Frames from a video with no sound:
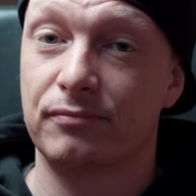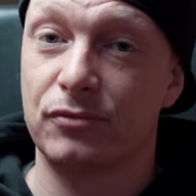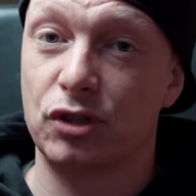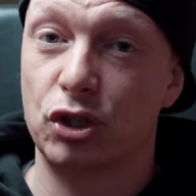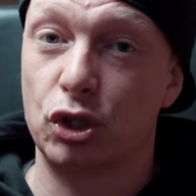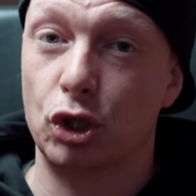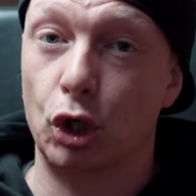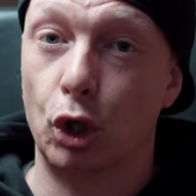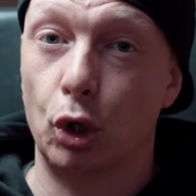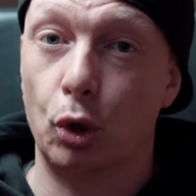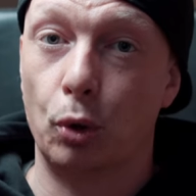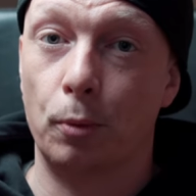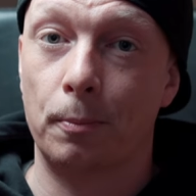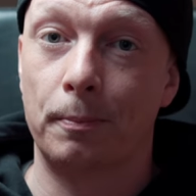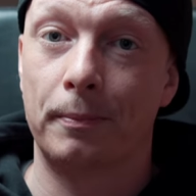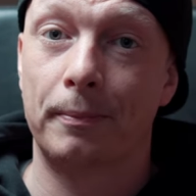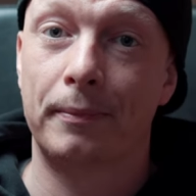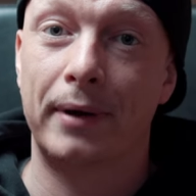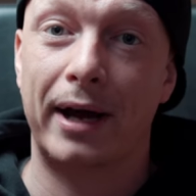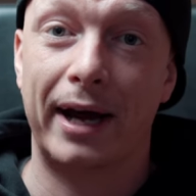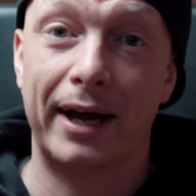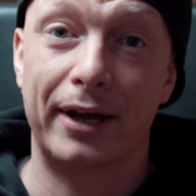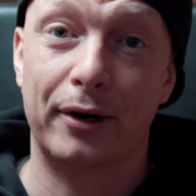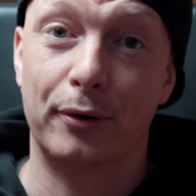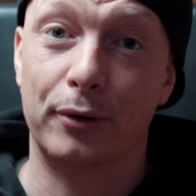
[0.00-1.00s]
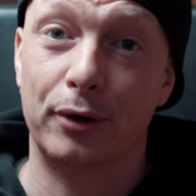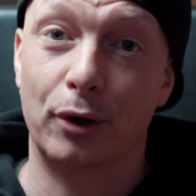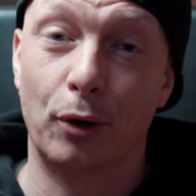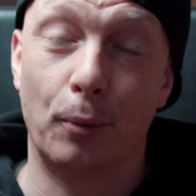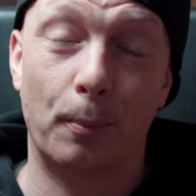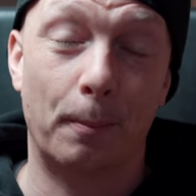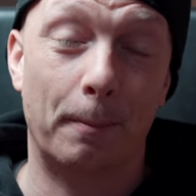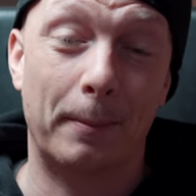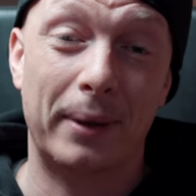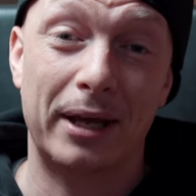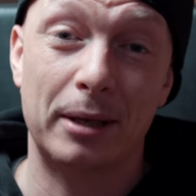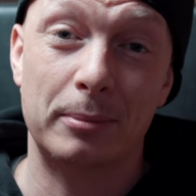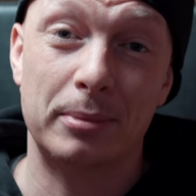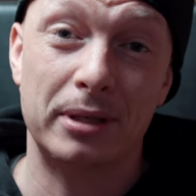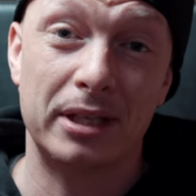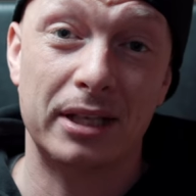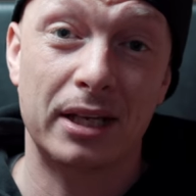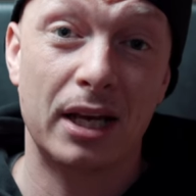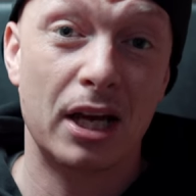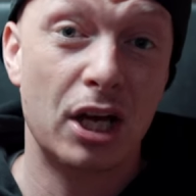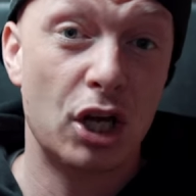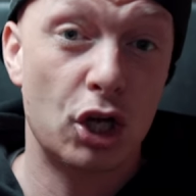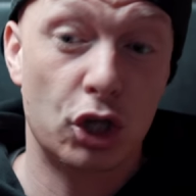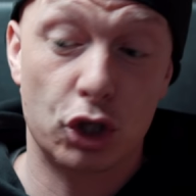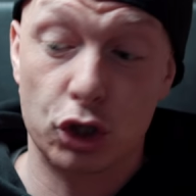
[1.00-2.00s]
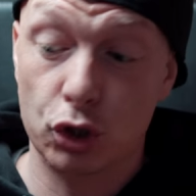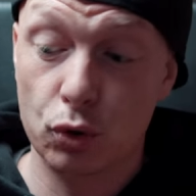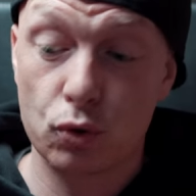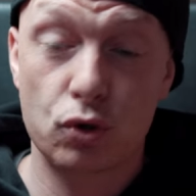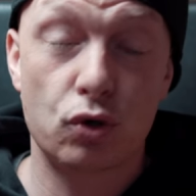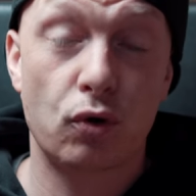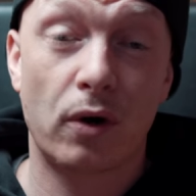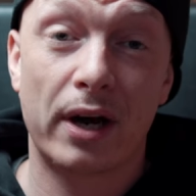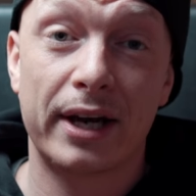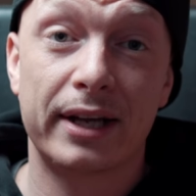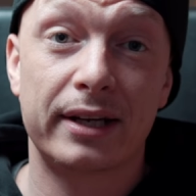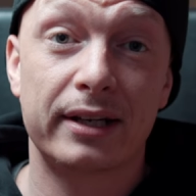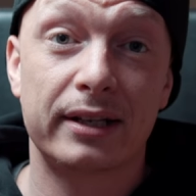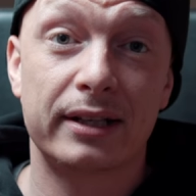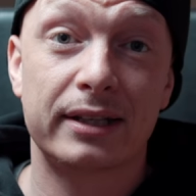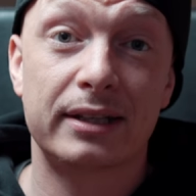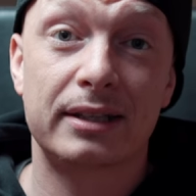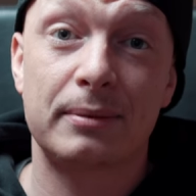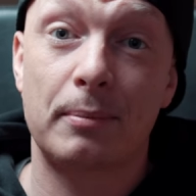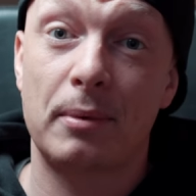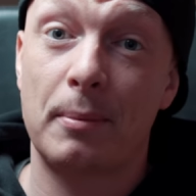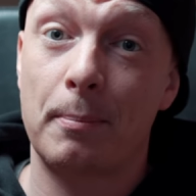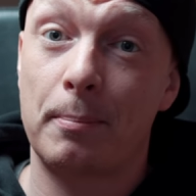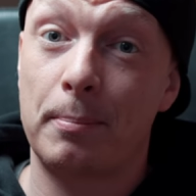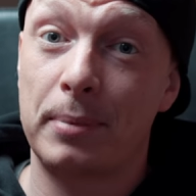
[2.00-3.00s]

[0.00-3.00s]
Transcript: So I don't know, maybe you tried it.